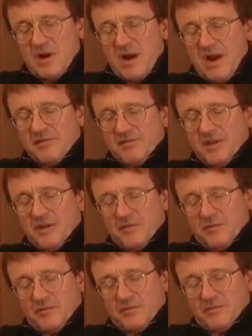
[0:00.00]
I think,
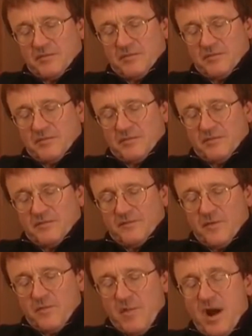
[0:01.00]

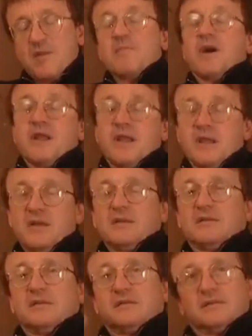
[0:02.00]
for my money,
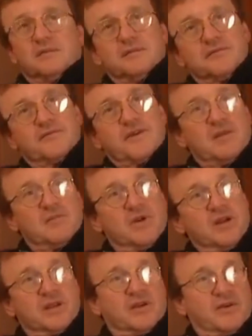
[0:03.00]
Freddie
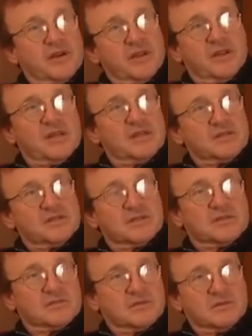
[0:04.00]
Mercury
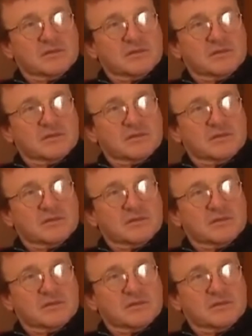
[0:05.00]
is